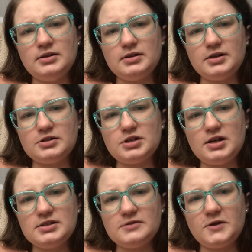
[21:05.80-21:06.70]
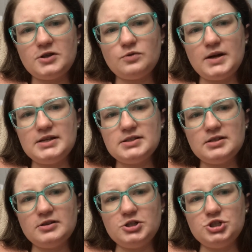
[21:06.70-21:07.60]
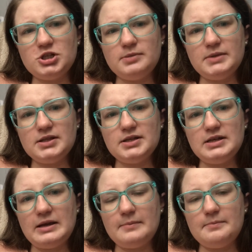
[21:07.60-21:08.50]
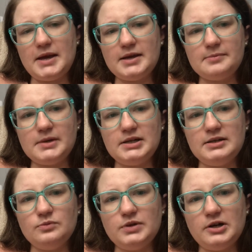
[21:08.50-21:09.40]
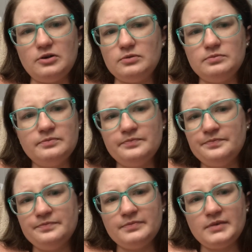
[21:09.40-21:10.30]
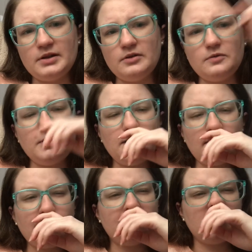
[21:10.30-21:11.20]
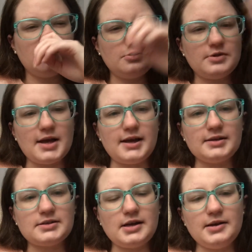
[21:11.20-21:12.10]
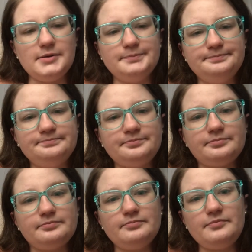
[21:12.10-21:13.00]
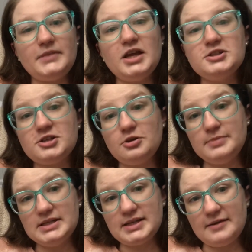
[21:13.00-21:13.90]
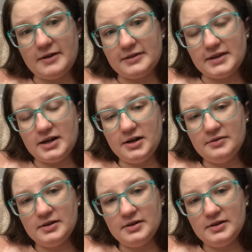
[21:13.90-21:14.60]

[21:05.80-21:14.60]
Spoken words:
There are tons of other ways to legitimately make money. We don't have to do that. So be safe out there.